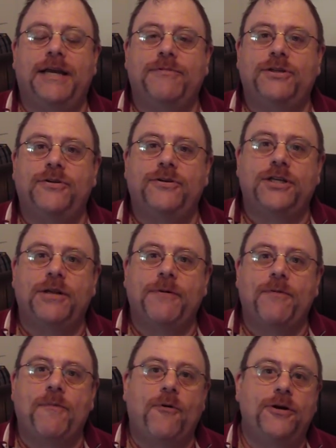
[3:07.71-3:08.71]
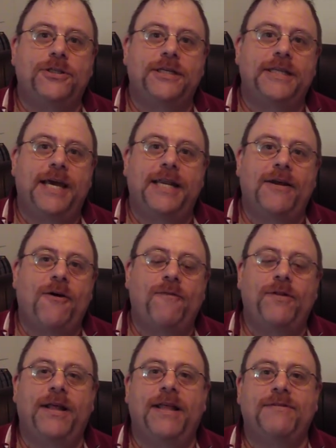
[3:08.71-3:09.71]
I'm sure there's going to be reports on that, and
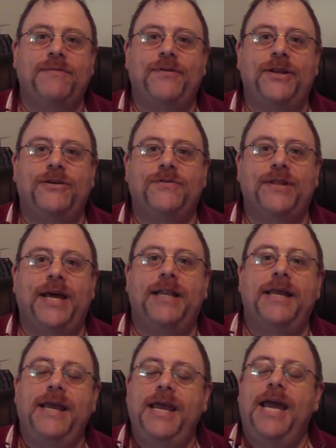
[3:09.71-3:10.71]
hopefully I'll have some videos for that.